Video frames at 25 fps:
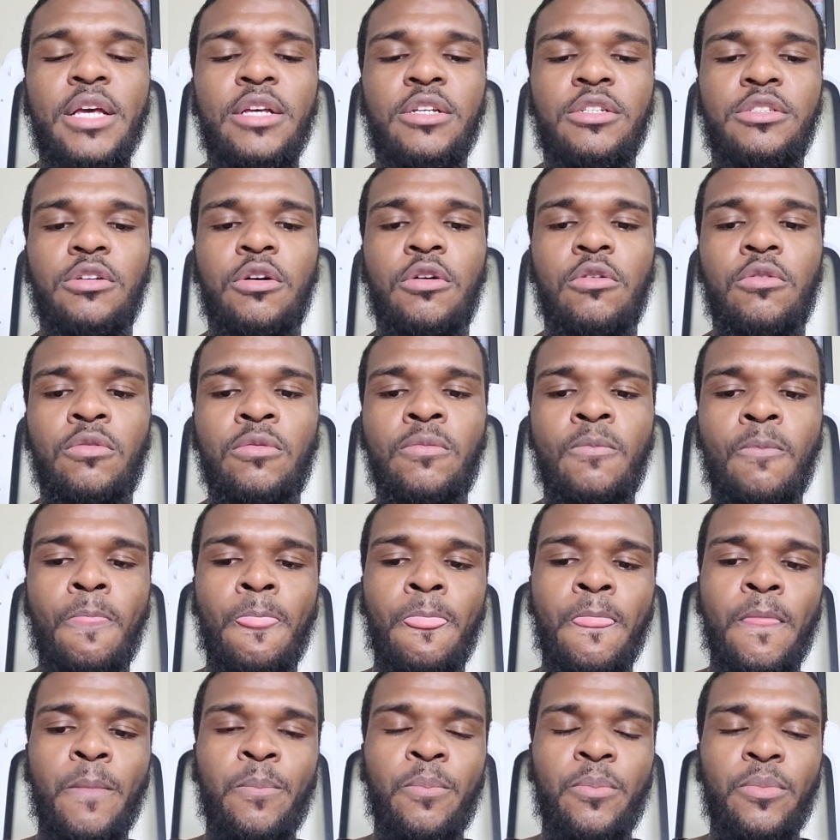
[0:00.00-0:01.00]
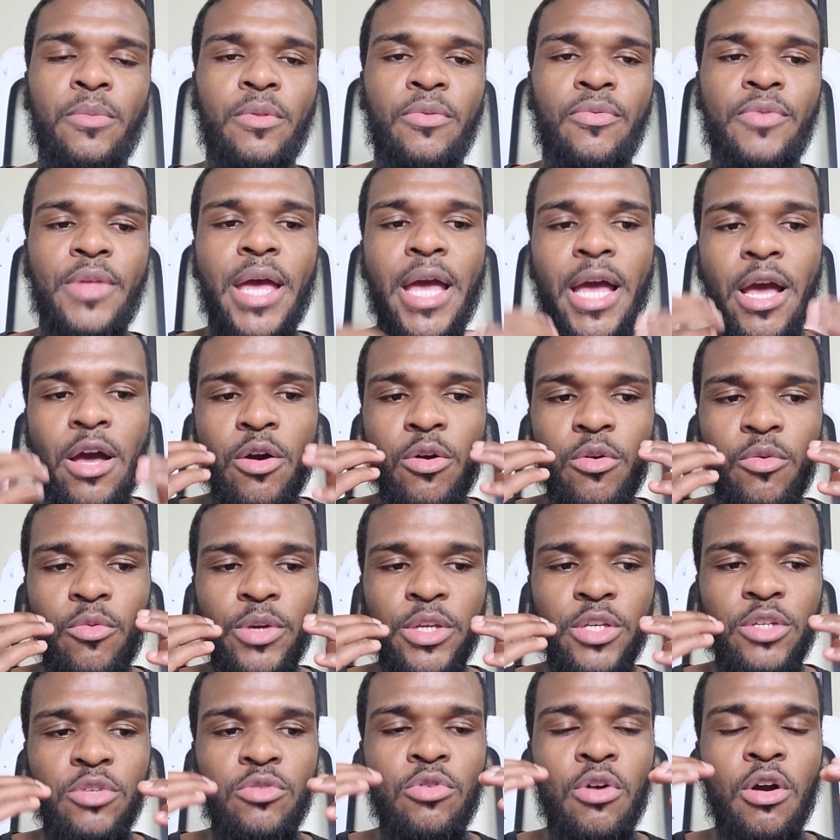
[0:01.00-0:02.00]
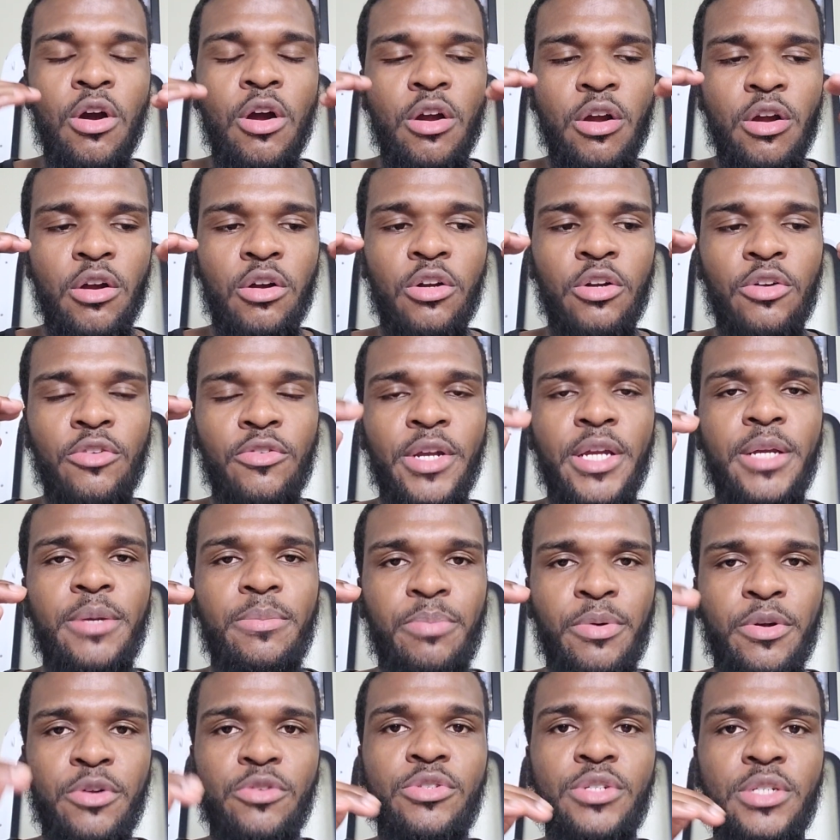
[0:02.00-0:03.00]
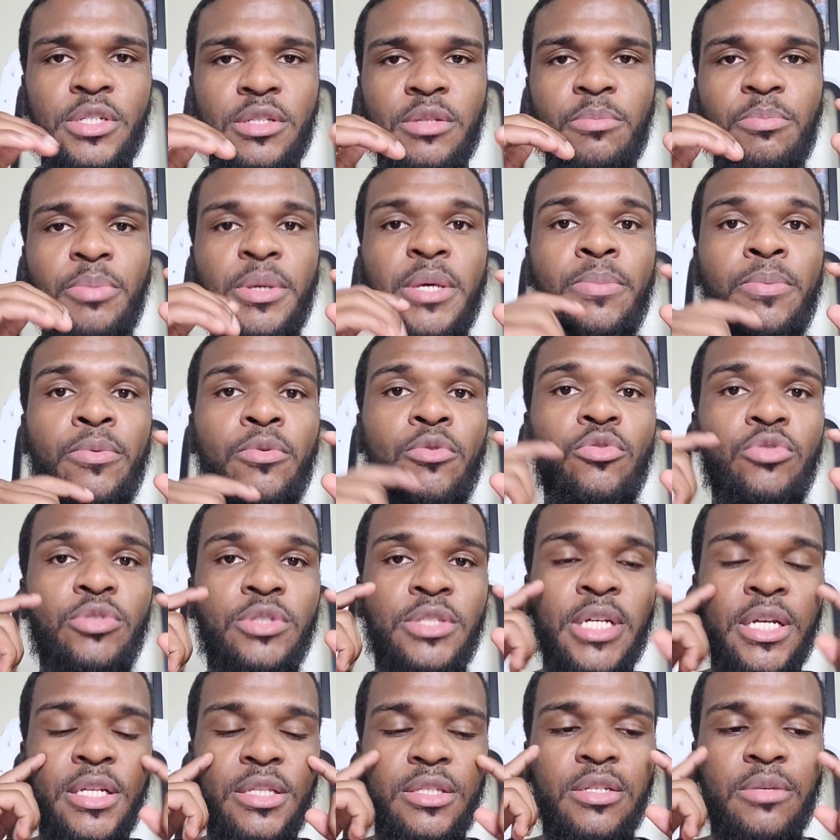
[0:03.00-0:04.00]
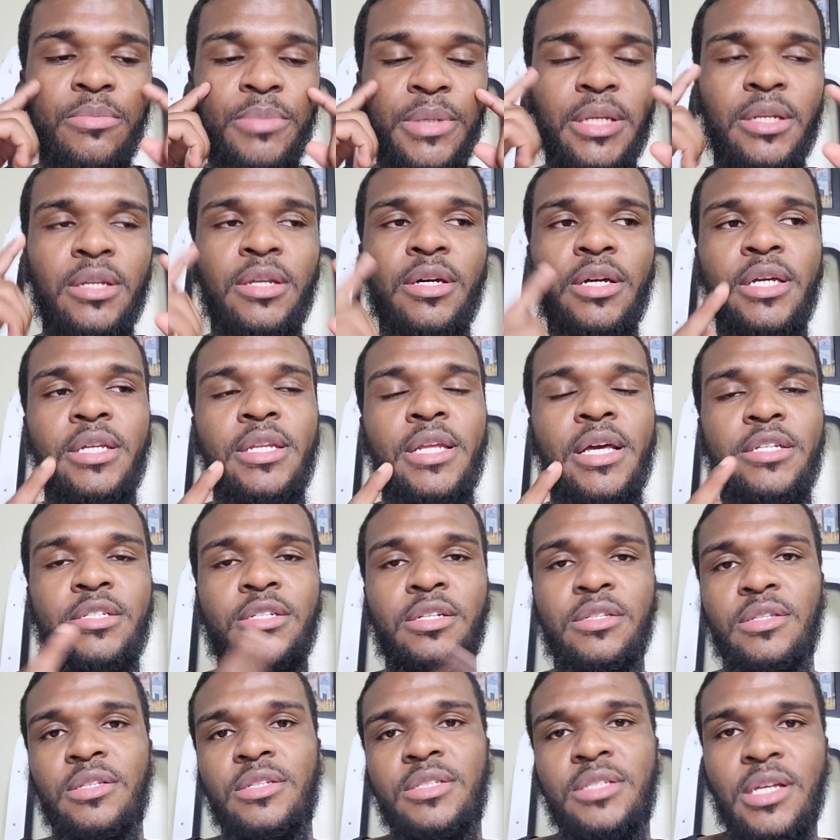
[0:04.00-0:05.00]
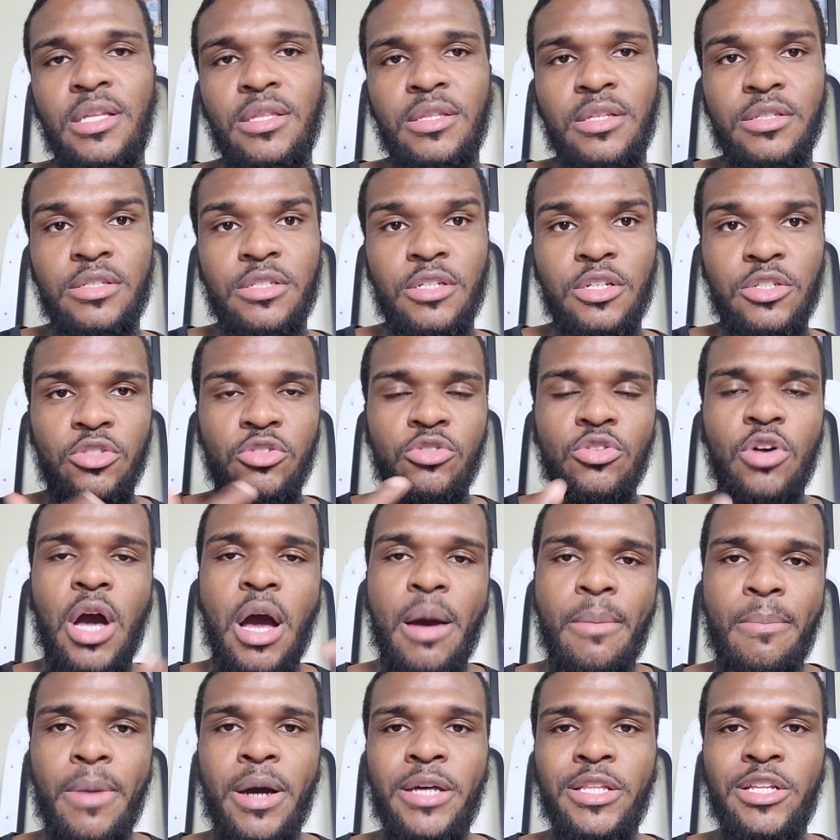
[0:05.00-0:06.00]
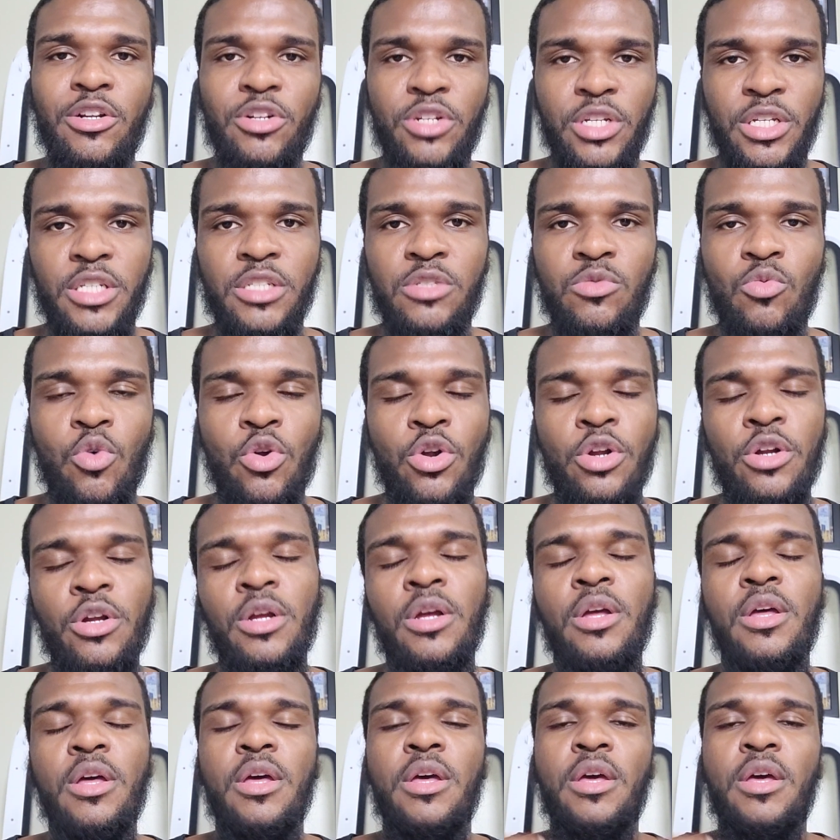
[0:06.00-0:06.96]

So now when you are a great person, people tend to be looking at your descendants, because you know how monarchies work.